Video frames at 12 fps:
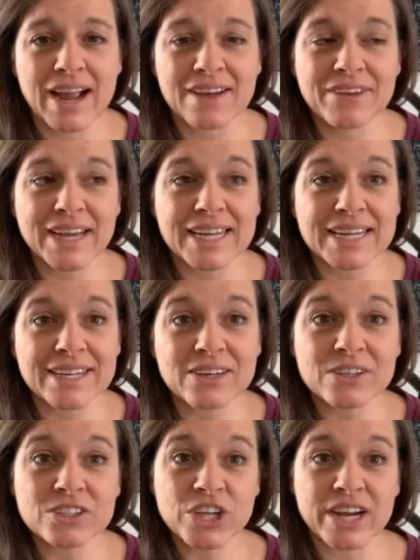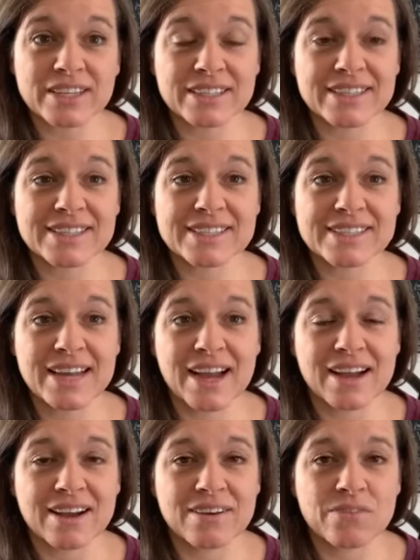have a little checklist
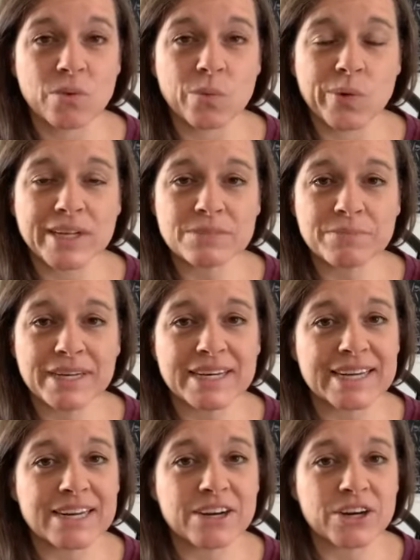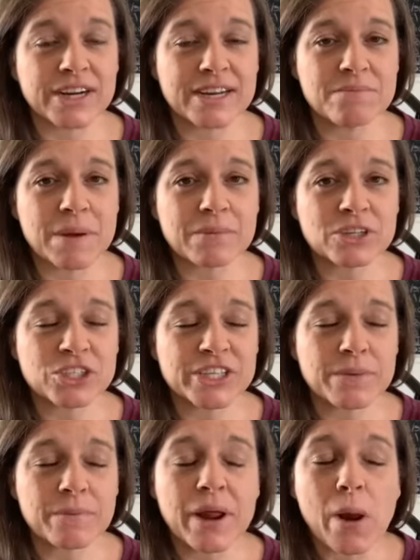of what's been here in
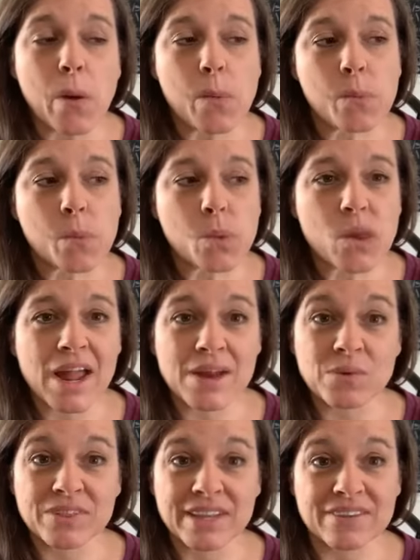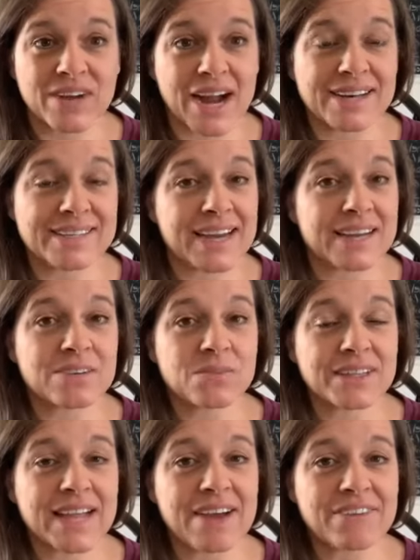membership and what they've gotten done and
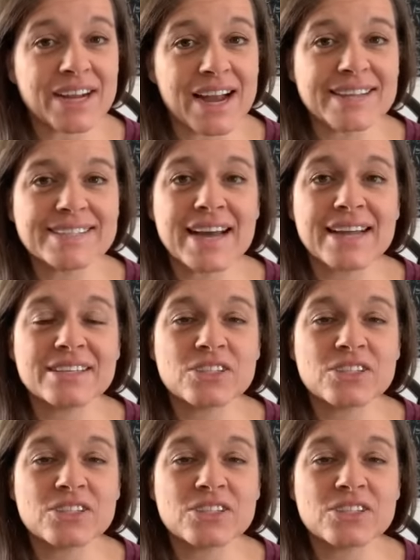what they haven't gotten done.